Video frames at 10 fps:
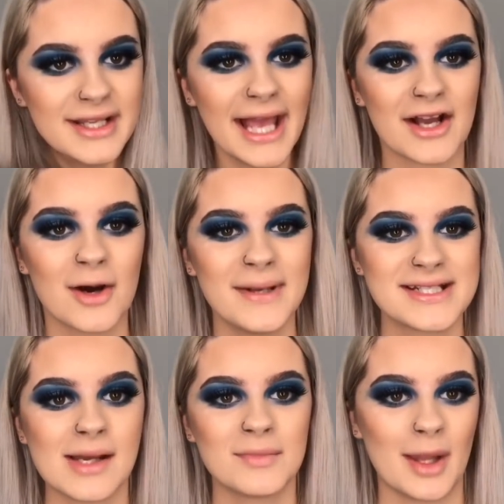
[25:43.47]
Yeah,
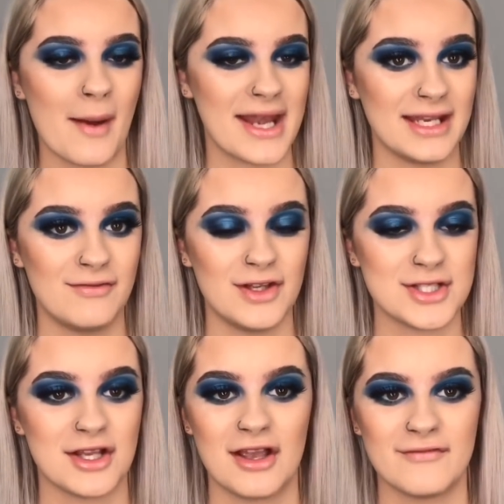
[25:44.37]
comment down below any
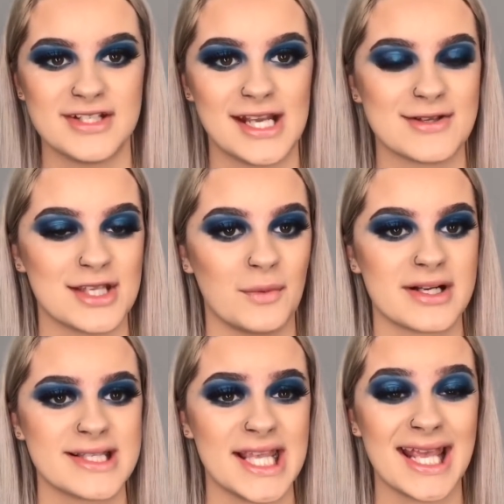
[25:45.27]
future videos that you
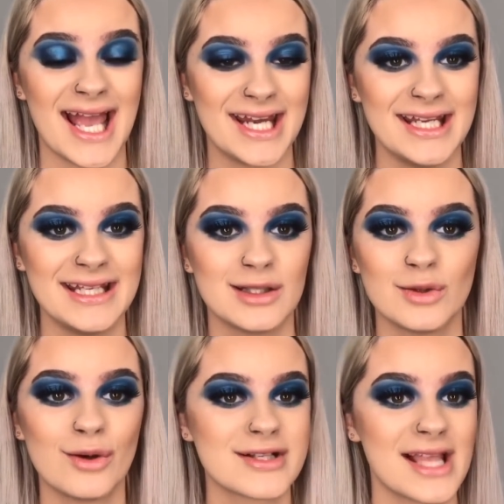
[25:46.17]
want to see, any
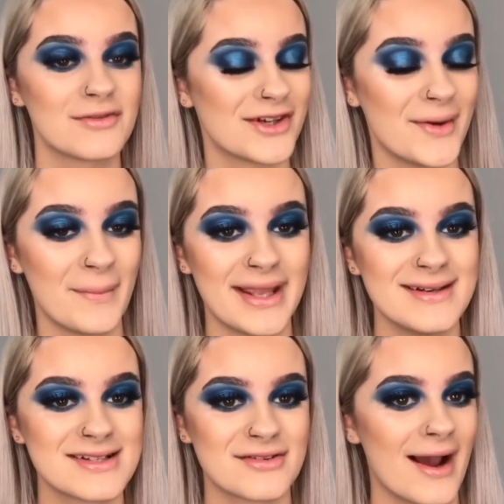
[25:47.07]
looks that I've done on my
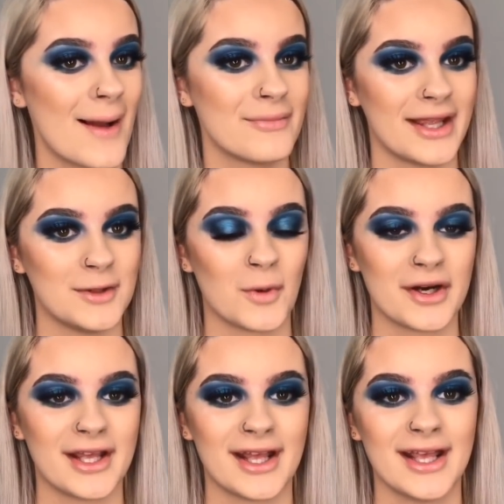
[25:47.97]
Instagram that you want